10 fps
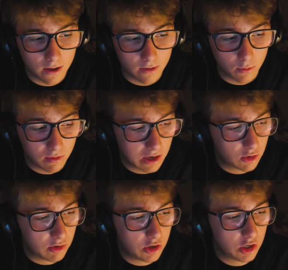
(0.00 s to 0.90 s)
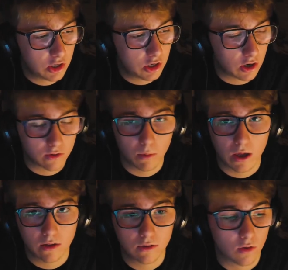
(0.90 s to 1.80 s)
We've literally just
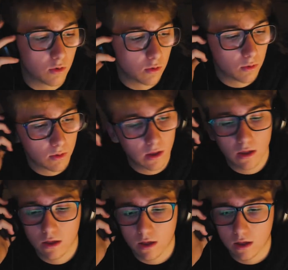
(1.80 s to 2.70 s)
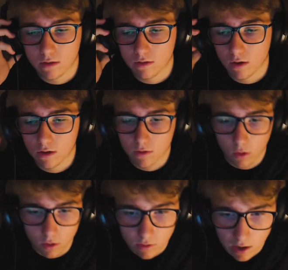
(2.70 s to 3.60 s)
met, so it's an
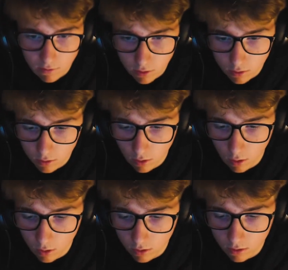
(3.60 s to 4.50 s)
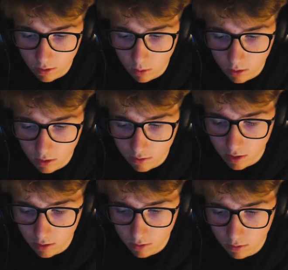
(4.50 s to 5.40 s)
honor to have you on the podcast,
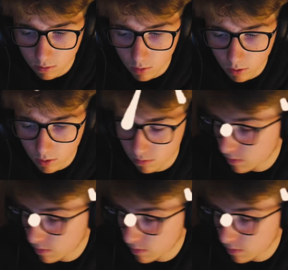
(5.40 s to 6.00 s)
Lio. Welcome.